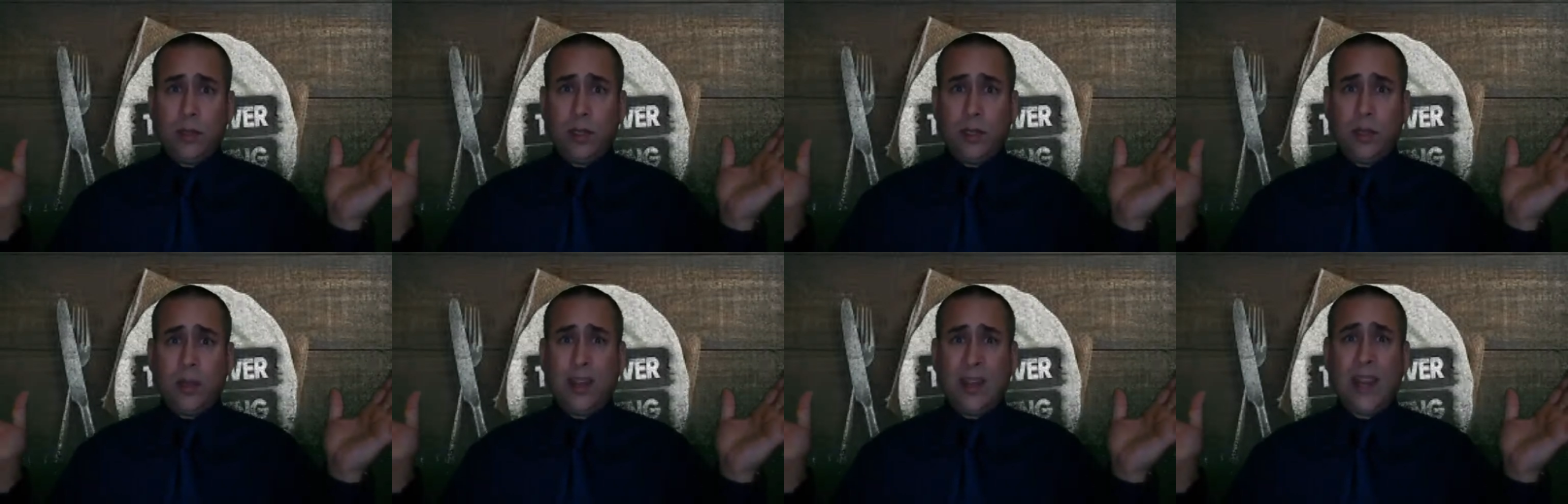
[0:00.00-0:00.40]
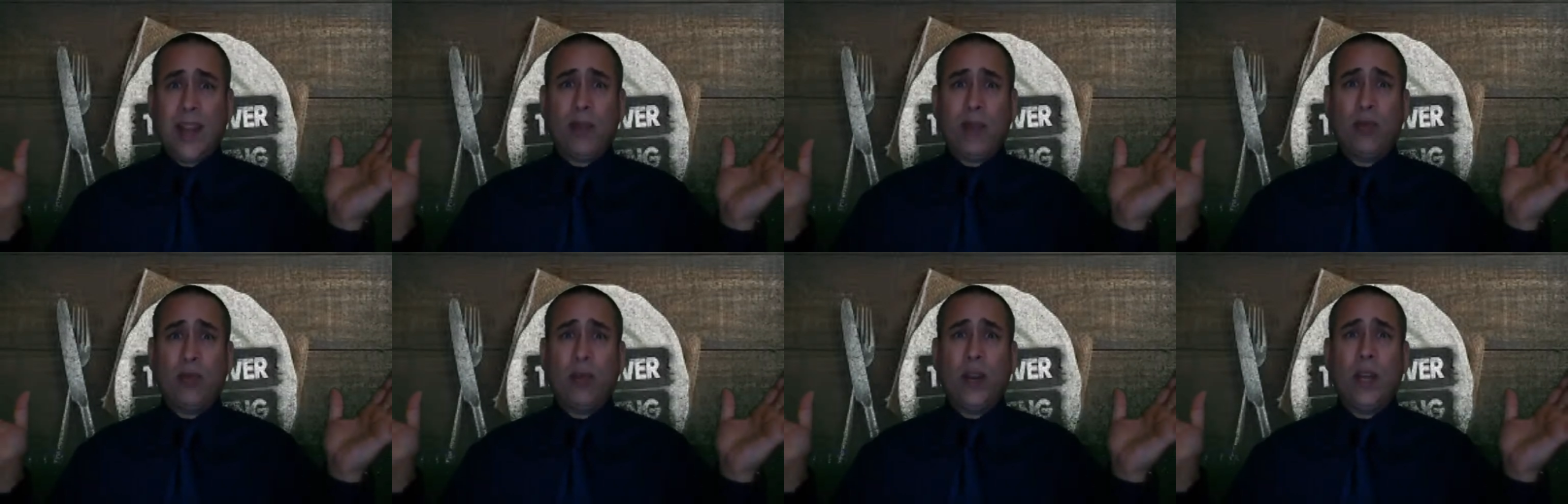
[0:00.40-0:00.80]

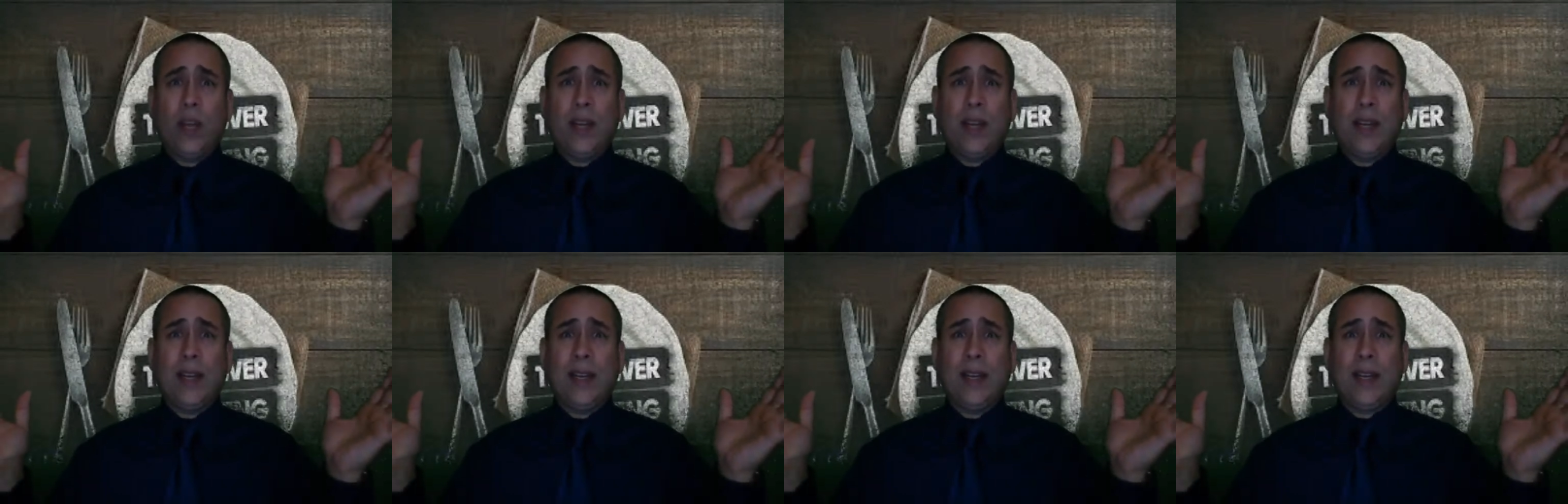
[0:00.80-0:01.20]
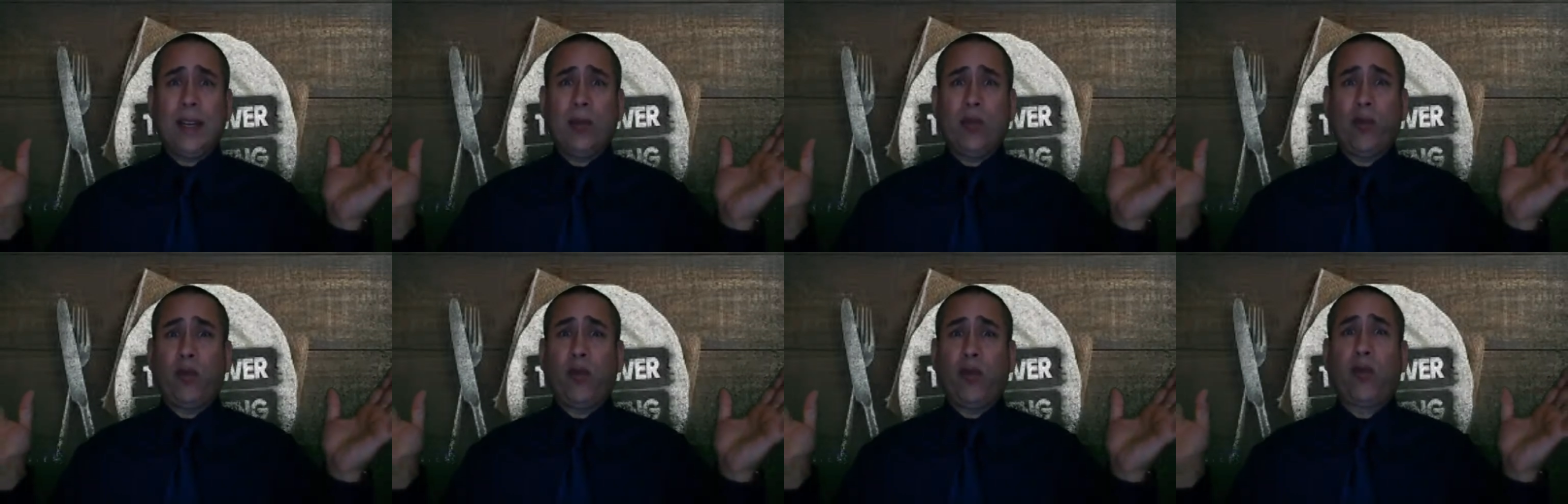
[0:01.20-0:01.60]
get rid
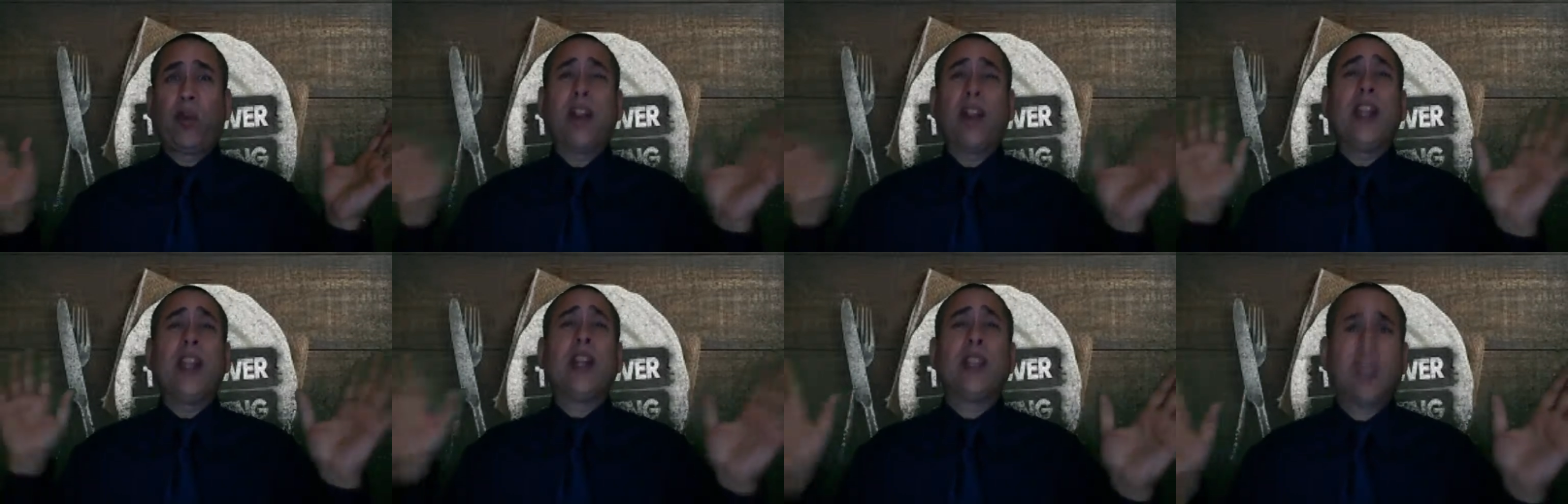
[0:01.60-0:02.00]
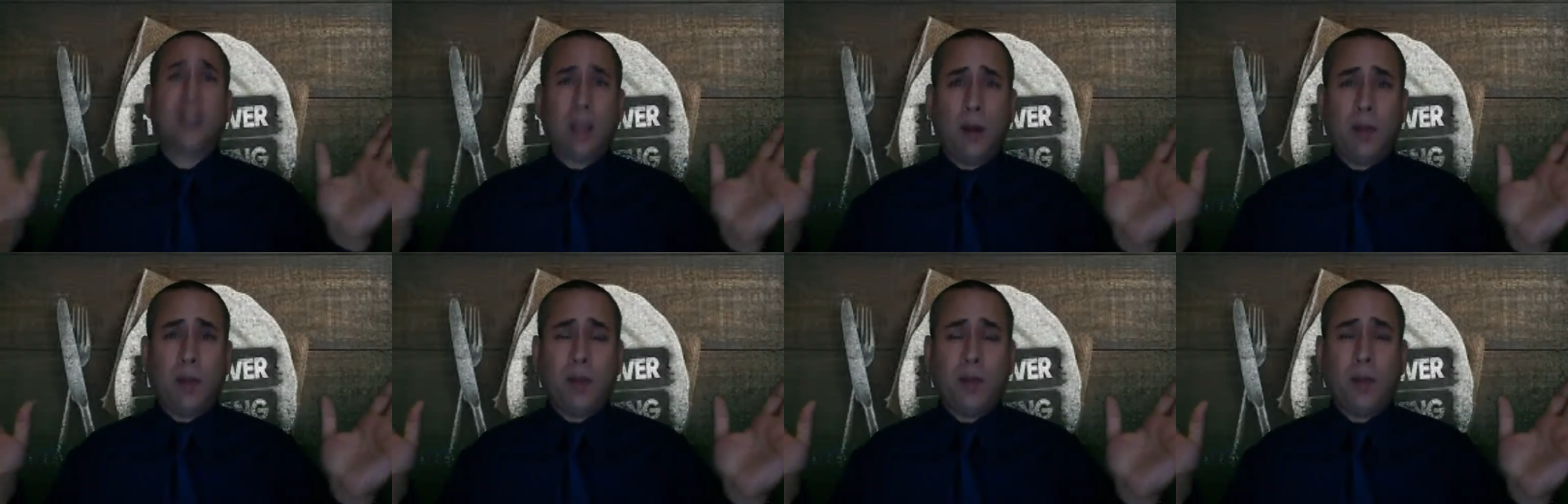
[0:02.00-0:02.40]
free
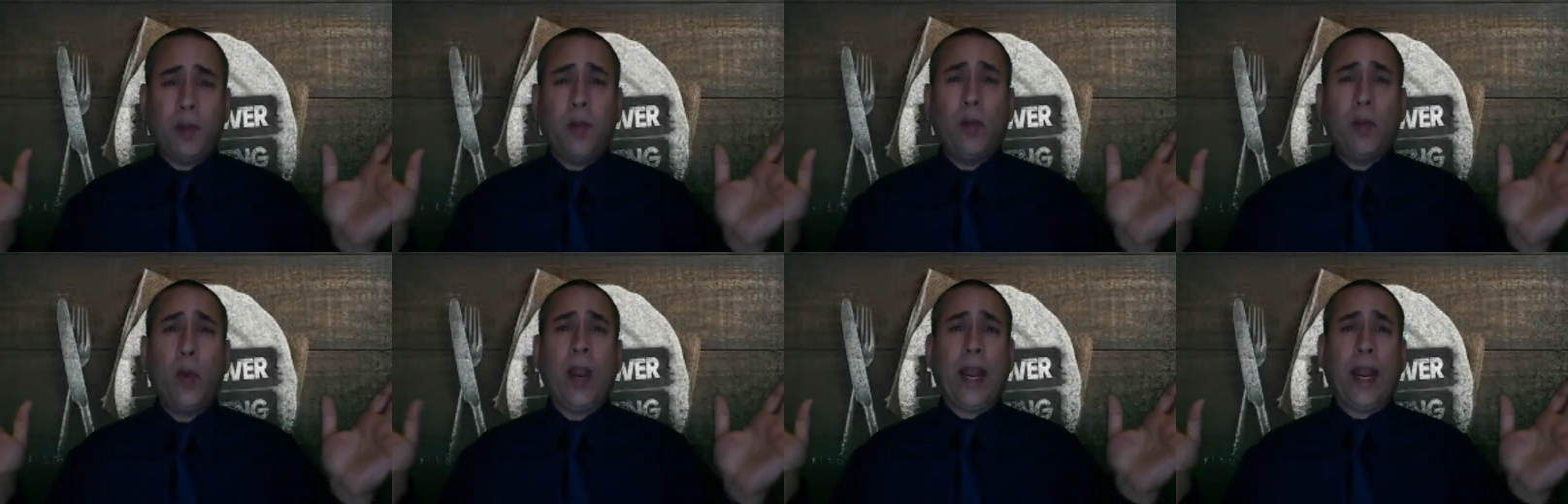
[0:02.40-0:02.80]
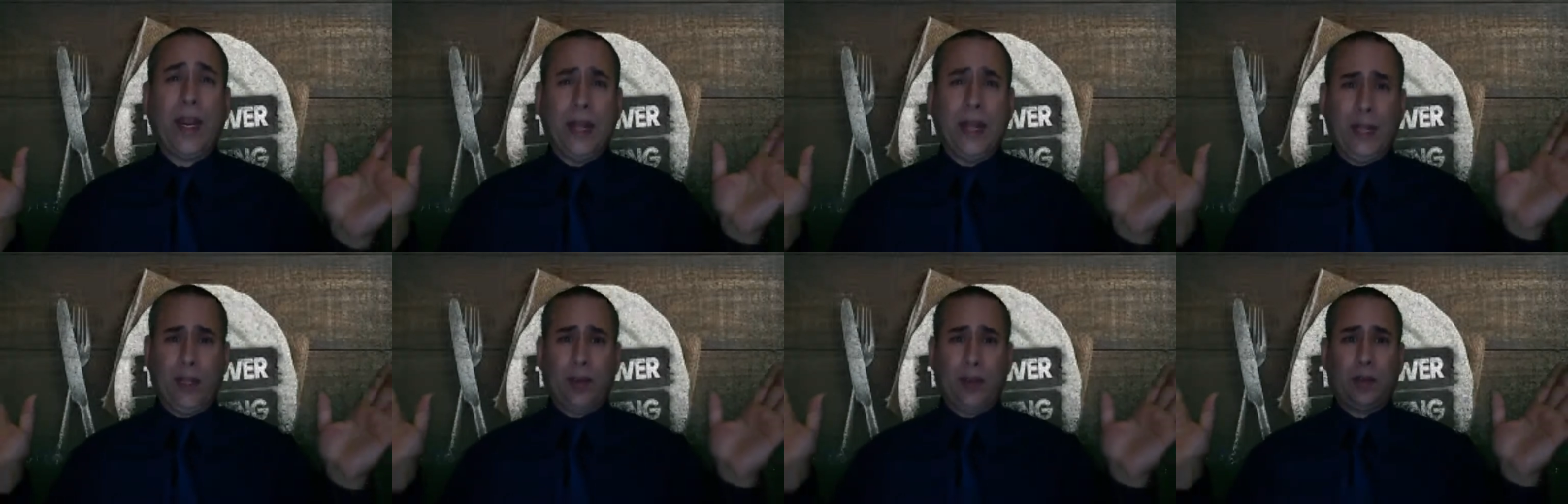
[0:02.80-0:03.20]
yourself from the
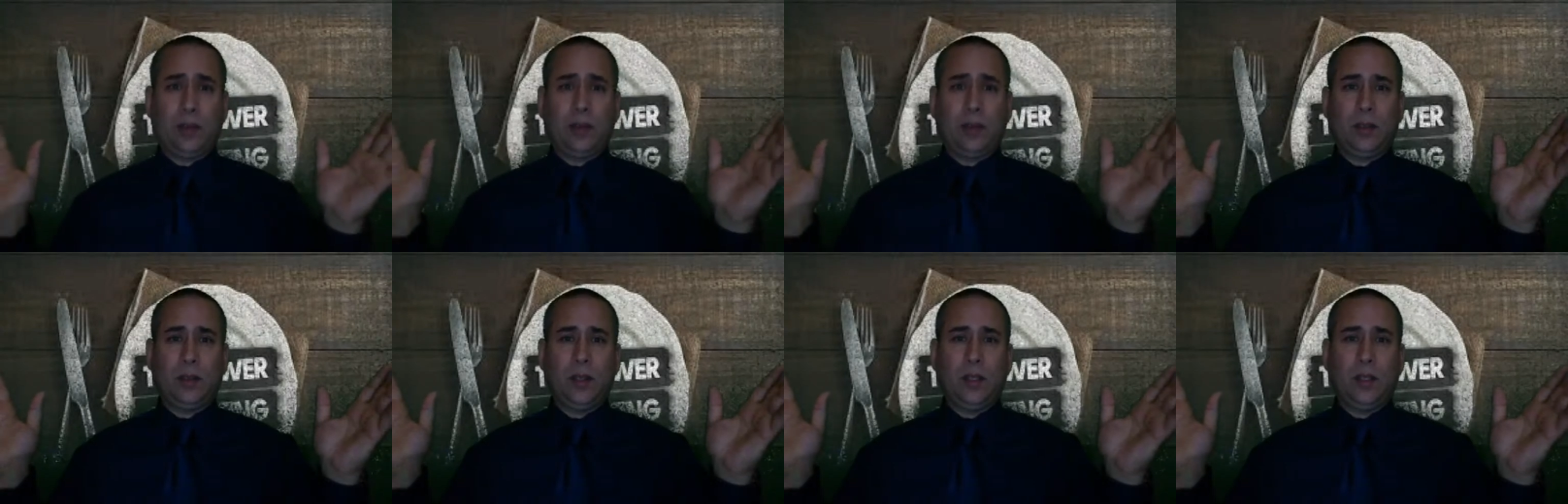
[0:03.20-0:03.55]
wickedness